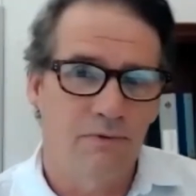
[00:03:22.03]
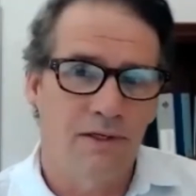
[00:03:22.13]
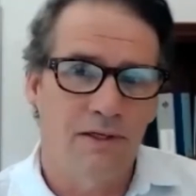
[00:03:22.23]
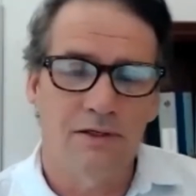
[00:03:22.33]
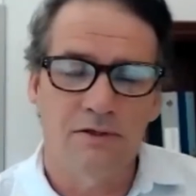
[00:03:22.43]

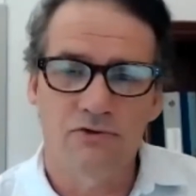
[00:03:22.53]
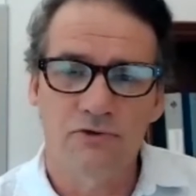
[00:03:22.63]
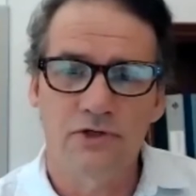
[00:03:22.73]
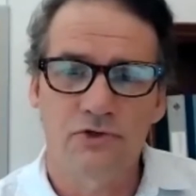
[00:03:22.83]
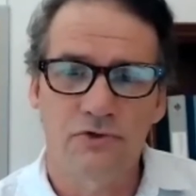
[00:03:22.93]
uh,
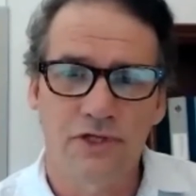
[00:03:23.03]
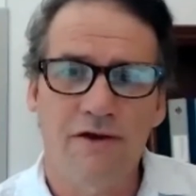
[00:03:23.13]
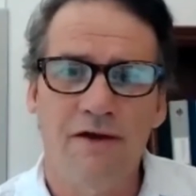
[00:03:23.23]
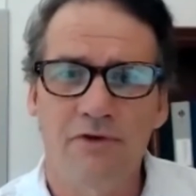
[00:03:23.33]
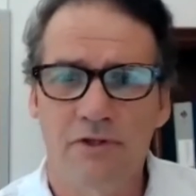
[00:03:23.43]
stretchers,
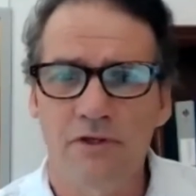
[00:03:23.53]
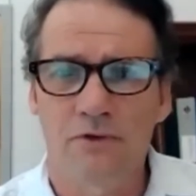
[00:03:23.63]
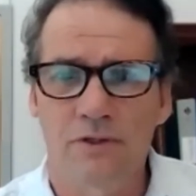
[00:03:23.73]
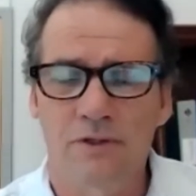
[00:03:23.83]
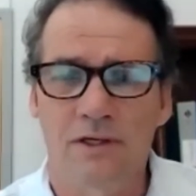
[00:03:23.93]
everything you
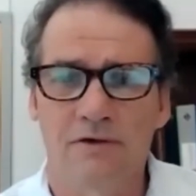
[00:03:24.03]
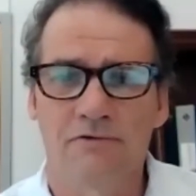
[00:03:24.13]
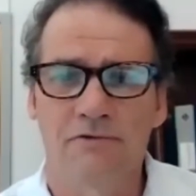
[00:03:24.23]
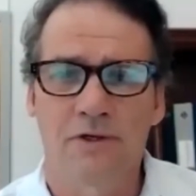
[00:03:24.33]
can think of